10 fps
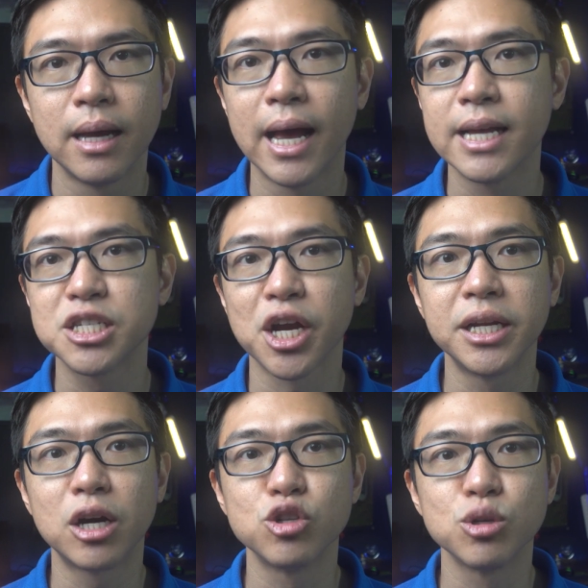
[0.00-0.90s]
As
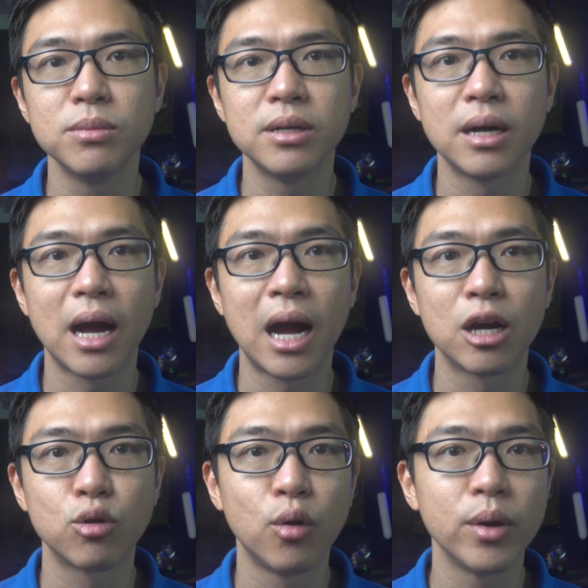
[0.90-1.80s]
China consumers
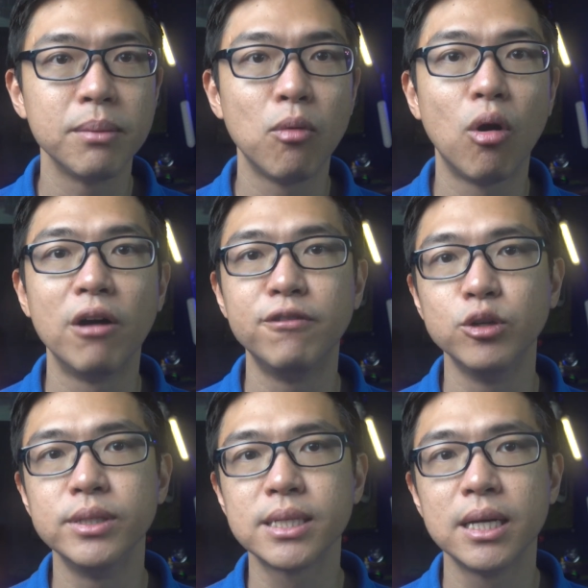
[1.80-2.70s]
are growing more
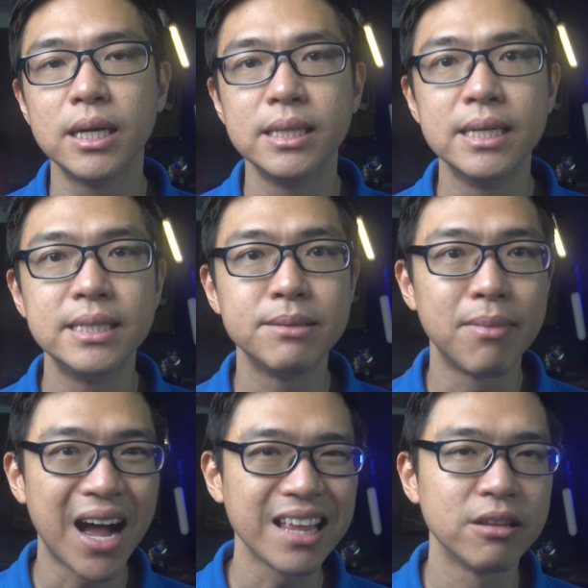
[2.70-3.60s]
affluent, the
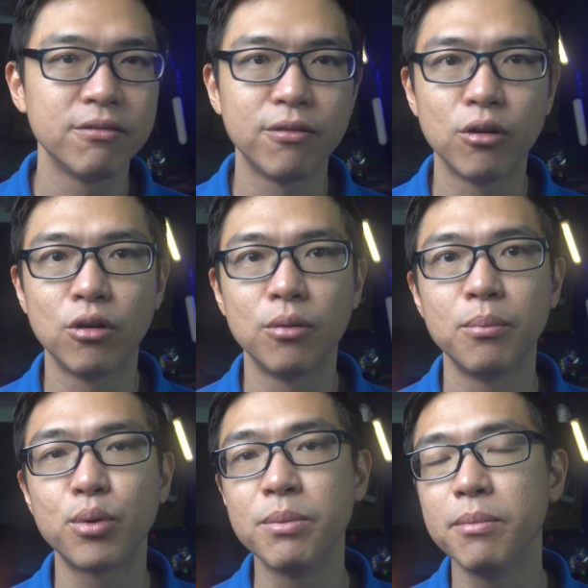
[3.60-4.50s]
demand
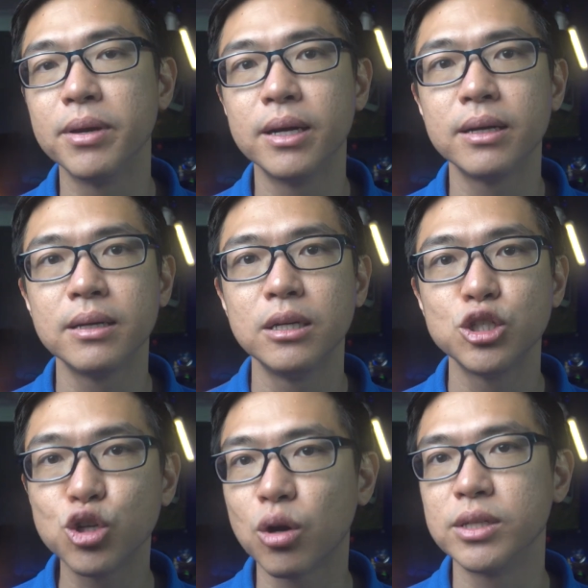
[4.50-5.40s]
for premium beer
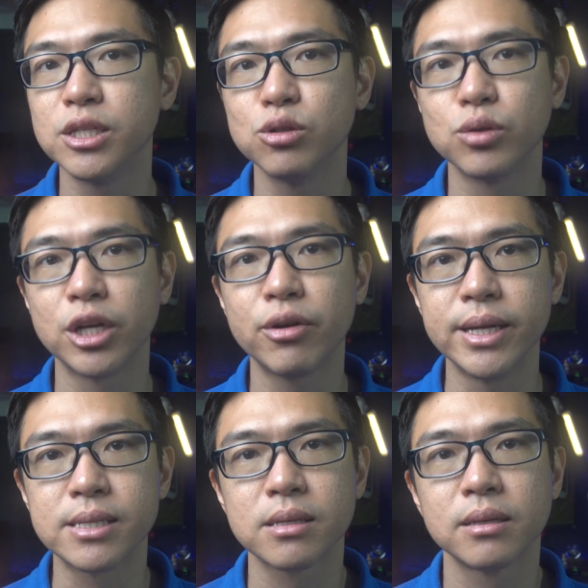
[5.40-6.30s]
should continue to
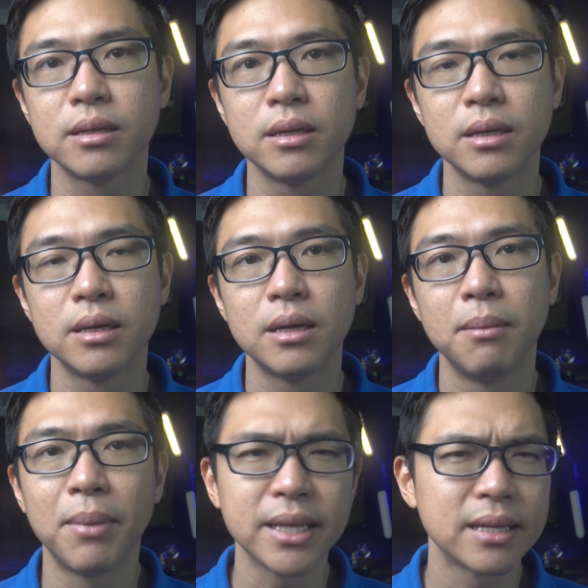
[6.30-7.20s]
increase.
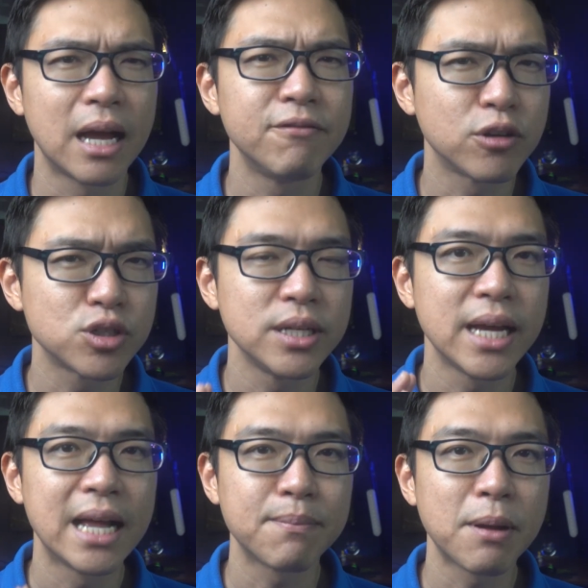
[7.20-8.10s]
But
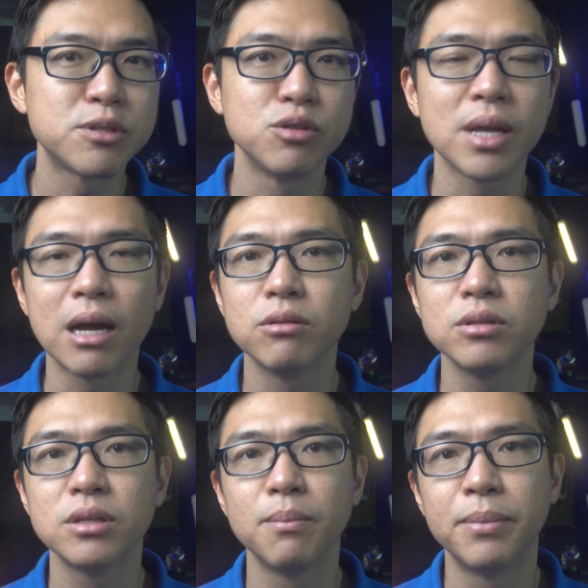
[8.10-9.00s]
unfortunately, up to
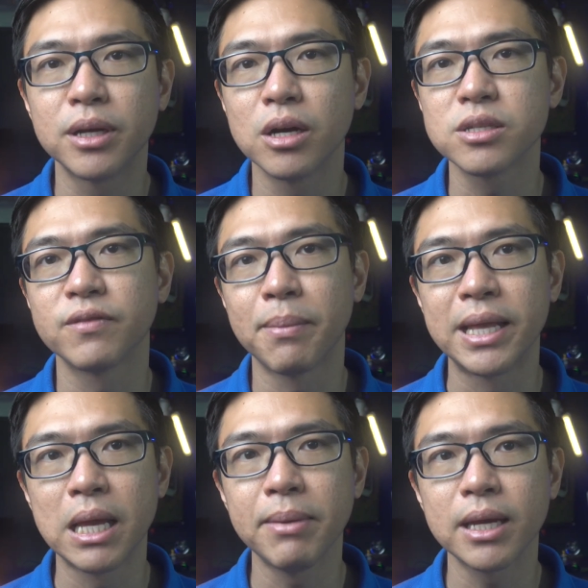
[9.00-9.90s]
now, because of the
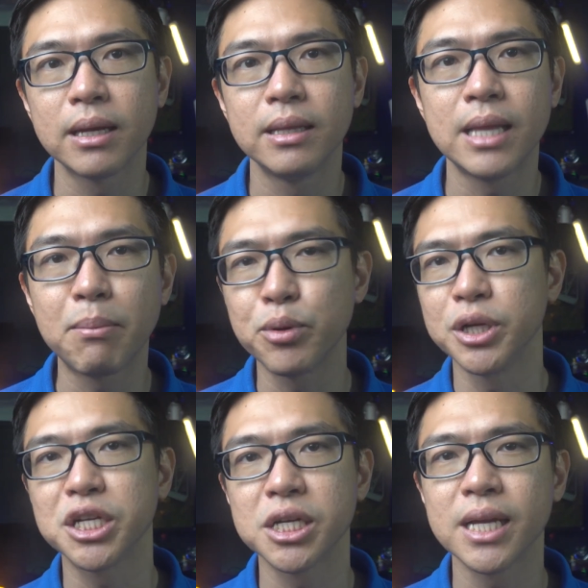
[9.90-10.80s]
pandemic, that
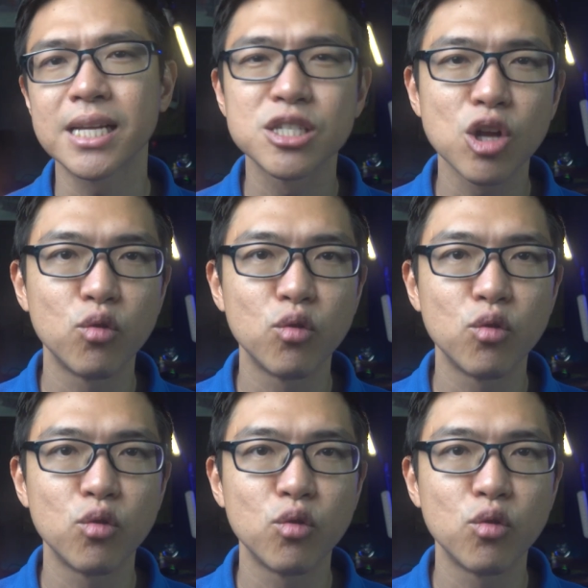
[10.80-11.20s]
prediction has